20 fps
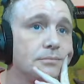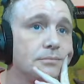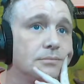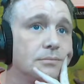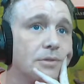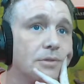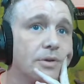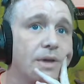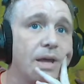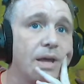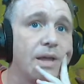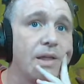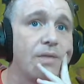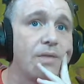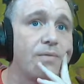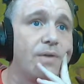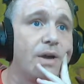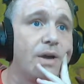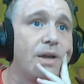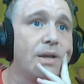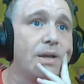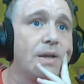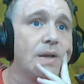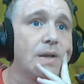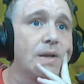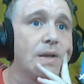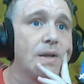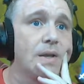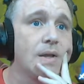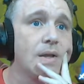Okay, that's fine.
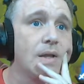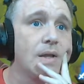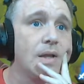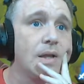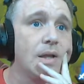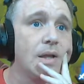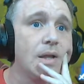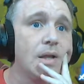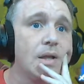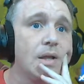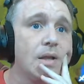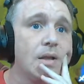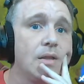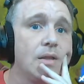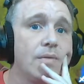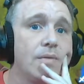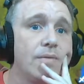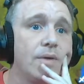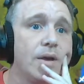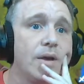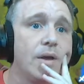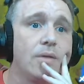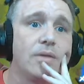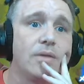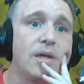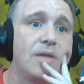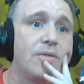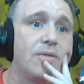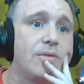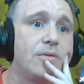It's fine. I'll
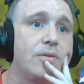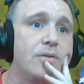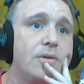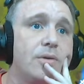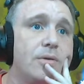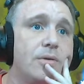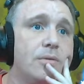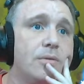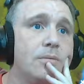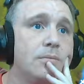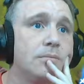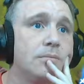take the 2.